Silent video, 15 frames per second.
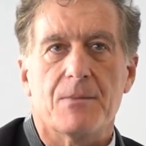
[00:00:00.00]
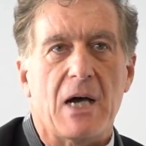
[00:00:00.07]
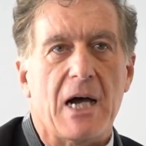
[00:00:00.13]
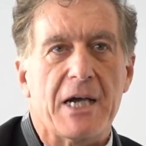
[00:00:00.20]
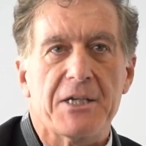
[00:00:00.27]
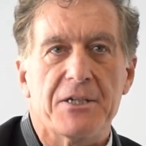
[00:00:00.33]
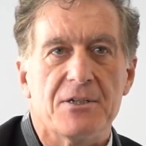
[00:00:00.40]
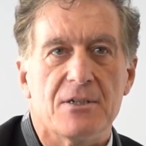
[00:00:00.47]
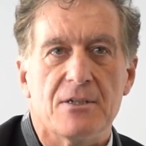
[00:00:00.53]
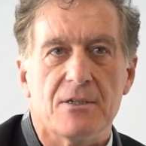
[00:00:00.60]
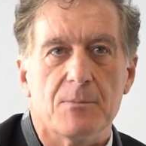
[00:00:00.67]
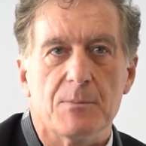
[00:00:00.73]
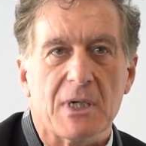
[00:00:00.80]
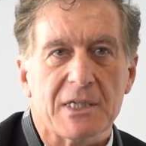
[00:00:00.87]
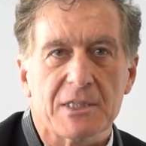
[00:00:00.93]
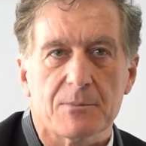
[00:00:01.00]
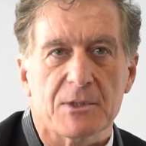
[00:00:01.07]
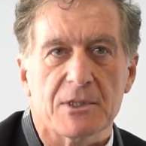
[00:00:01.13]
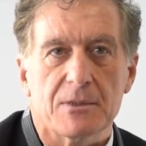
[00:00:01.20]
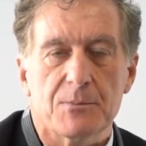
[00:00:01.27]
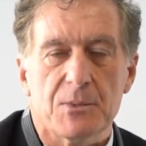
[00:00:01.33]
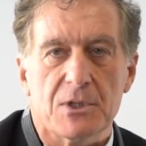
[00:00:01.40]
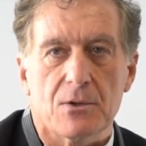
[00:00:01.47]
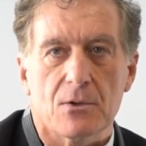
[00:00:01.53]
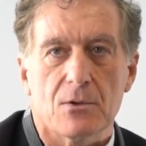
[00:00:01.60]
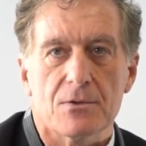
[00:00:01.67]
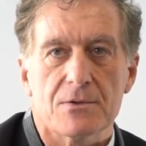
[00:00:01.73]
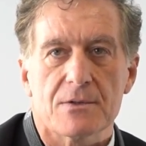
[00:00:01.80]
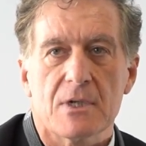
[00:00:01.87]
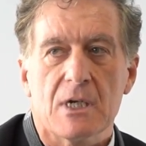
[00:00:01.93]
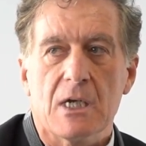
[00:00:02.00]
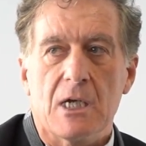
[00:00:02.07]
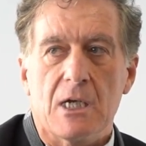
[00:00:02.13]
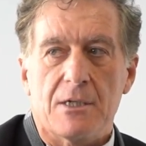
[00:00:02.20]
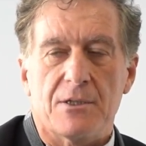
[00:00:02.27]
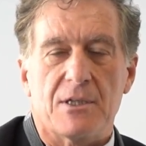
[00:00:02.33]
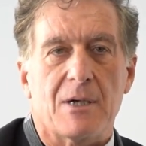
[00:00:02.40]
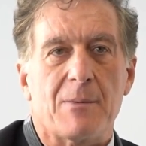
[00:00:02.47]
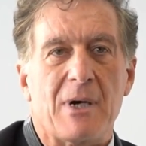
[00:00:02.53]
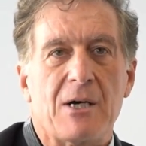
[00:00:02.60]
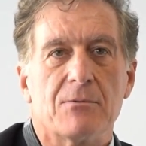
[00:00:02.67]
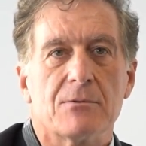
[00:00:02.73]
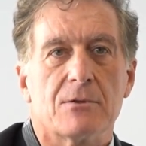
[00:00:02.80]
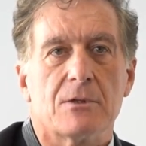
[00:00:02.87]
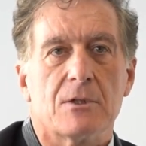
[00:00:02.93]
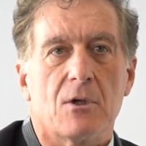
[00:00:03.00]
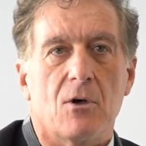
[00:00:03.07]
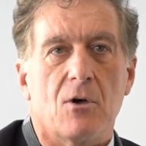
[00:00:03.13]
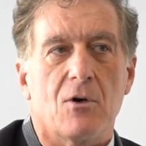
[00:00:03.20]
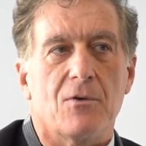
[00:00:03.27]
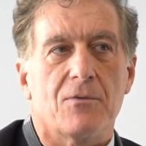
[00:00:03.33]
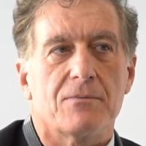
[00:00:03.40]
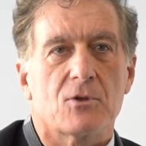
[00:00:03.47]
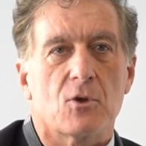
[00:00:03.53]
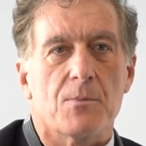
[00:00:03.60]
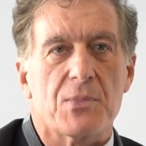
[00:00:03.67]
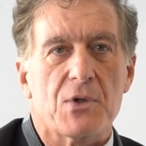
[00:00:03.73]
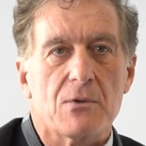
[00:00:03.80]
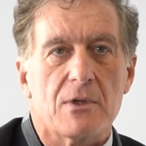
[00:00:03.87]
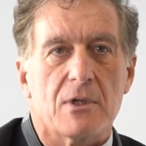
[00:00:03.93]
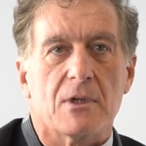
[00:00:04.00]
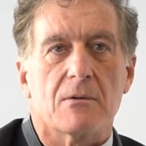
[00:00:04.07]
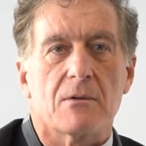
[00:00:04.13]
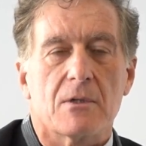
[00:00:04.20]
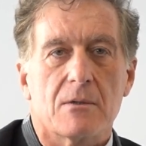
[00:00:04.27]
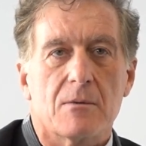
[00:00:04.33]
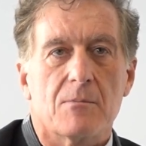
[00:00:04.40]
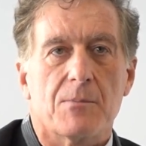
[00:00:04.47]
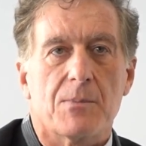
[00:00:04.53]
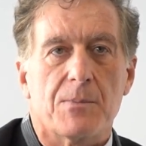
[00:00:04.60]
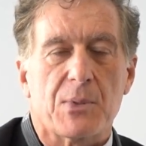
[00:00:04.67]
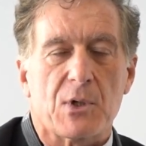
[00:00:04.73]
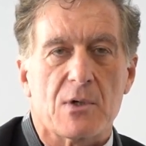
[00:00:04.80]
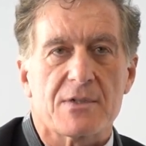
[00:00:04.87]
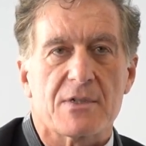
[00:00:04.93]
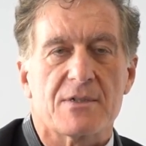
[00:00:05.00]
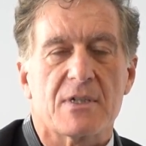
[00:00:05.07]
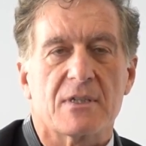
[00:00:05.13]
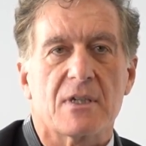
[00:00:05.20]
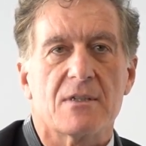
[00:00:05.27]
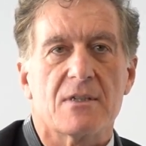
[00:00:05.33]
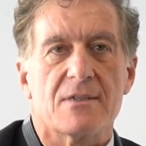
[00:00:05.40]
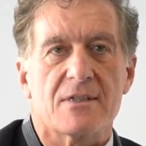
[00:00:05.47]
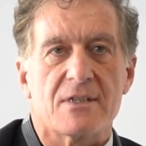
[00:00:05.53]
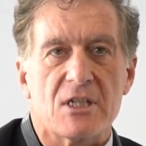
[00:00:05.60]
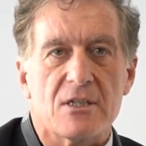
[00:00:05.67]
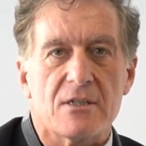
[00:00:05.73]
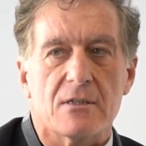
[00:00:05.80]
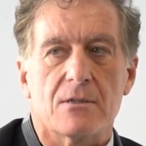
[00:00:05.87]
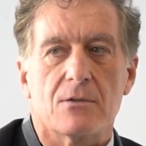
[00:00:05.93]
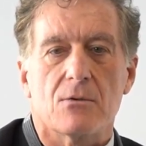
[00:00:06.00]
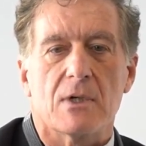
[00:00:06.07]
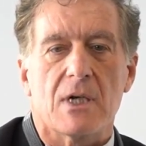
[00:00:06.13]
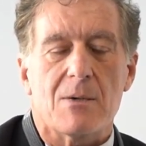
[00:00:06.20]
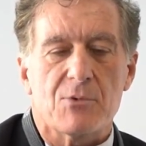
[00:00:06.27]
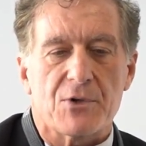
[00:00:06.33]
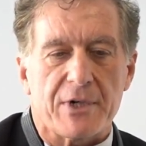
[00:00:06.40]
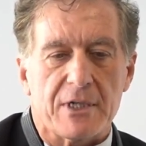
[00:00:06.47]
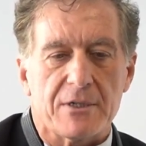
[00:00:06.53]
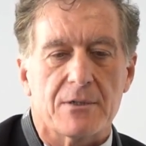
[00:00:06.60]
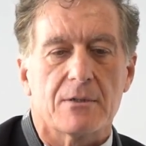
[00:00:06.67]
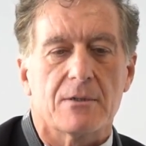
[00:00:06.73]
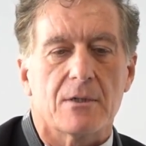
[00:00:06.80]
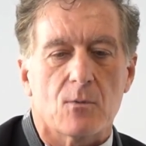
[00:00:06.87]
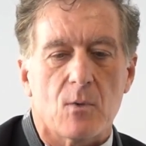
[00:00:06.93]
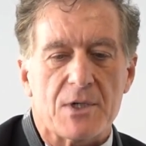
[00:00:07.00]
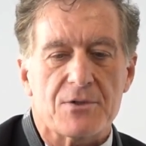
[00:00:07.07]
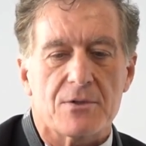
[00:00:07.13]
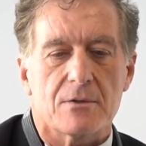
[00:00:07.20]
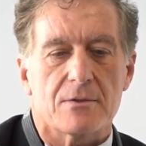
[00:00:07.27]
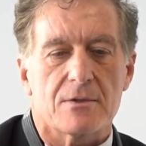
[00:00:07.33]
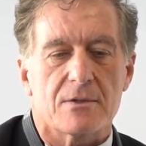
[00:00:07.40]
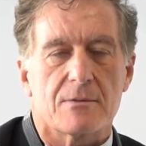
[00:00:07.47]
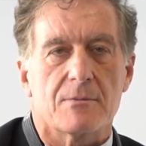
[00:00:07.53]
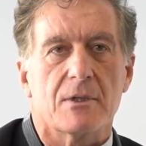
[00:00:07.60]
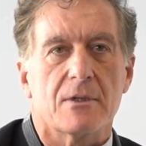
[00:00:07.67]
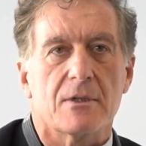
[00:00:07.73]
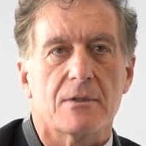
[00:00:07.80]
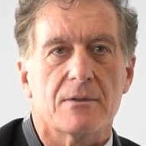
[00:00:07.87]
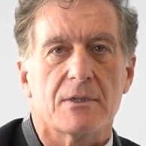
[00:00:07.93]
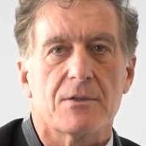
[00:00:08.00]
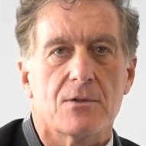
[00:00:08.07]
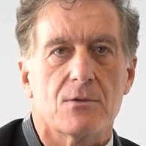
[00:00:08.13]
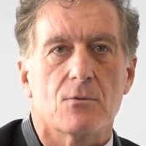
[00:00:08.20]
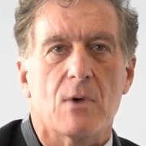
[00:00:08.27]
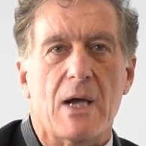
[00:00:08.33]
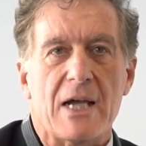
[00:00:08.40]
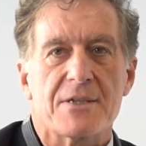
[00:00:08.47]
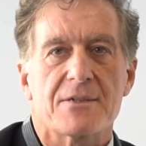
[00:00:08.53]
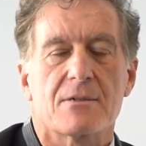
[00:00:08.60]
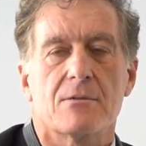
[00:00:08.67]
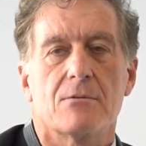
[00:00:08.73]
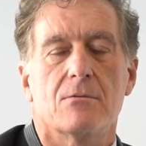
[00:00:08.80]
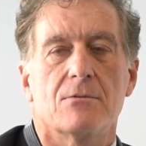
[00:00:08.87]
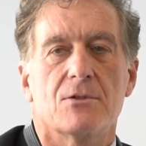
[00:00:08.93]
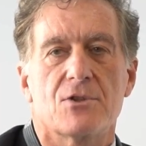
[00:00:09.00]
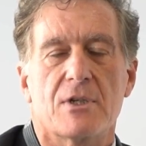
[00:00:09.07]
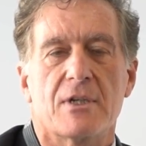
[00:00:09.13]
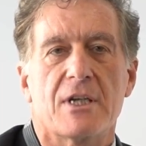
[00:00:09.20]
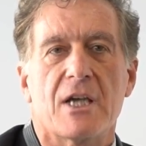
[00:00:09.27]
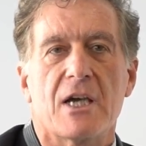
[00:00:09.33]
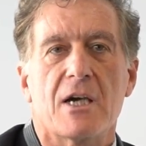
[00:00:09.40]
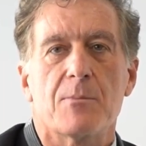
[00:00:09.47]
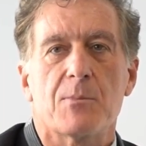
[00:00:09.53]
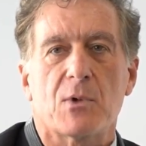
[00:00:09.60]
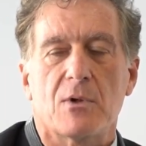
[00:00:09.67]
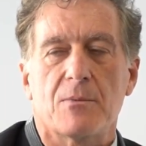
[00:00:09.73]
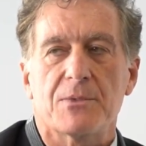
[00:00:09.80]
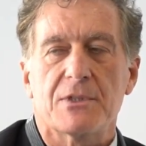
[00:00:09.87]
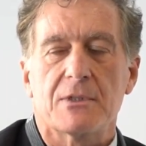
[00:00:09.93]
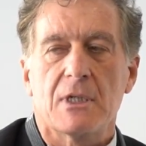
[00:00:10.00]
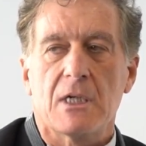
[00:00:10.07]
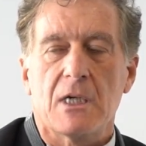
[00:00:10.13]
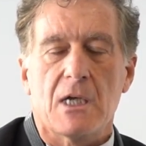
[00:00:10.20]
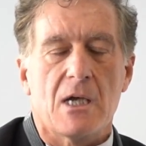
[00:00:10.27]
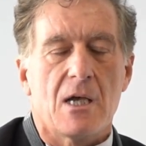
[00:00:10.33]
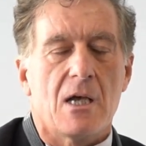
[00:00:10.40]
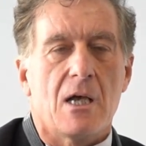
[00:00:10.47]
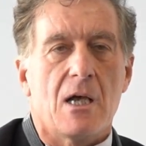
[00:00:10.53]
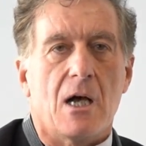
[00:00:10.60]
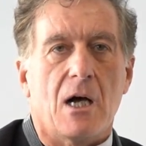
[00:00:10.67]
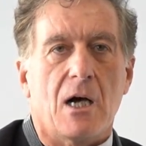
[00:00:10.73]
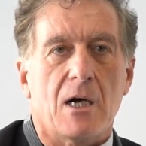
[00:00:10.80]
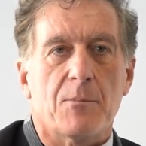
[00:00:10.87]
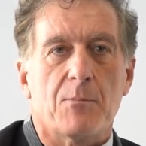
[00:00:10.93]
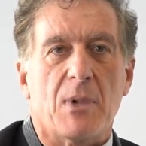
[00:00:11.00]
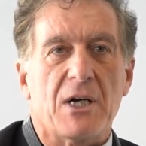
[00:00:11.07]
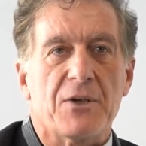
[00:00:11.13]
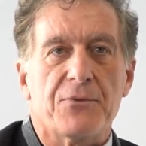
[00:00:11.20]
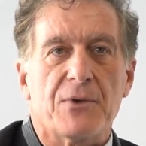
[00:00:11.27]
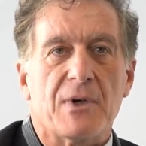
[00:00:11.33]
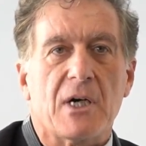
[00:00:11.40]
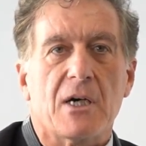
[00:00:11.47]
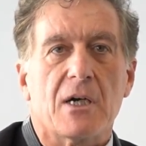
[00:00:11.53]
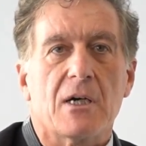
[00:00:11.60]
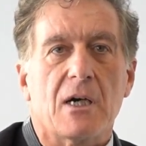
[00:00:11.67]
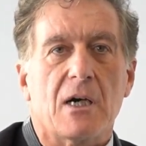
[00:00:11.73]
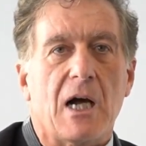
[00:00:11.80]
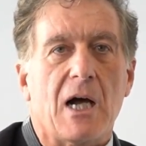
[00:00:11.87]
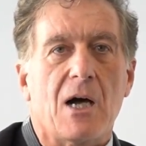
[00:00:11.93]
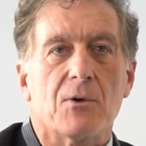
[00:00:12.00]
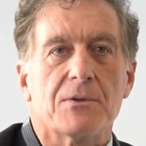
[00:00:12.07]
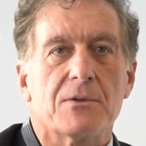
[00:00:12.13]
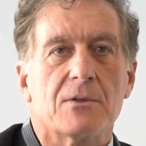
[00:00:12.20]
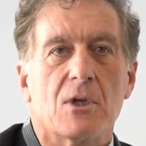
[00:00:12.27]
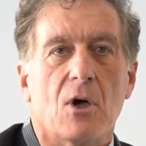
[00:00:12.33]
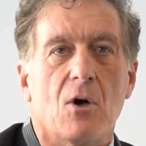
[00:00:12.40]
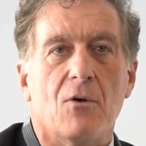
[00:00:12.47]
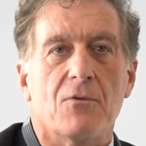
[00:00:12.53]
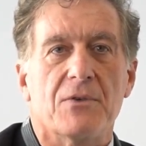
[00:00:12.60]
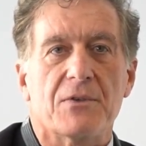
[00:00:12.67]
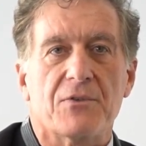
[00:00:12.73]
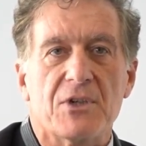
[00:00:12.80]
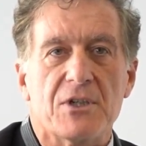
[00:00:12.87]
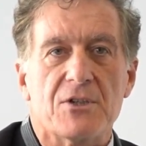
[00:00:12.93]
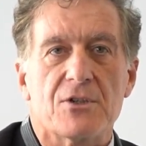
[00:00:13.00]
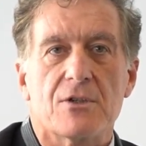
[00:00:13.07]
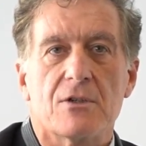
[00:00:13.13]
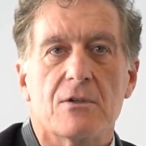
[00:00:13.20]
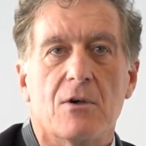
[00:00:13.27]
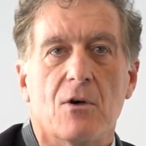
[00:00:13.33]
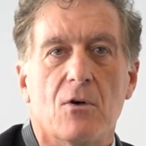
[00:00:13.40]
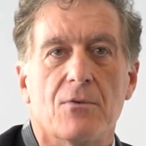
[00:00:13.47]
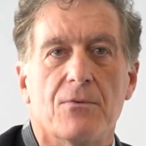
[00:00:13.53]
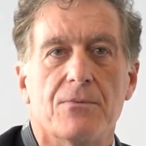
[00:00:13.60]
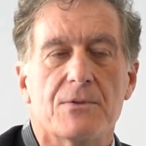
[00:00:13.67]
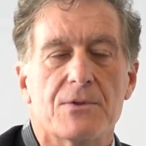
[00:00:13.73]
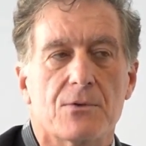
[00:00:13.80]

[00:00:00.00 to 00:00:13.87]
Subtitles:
IT department, because the amount of computing processing that it's needed to elaborate the questions that you ask to the Gen AI prompt are by far out of the reach of,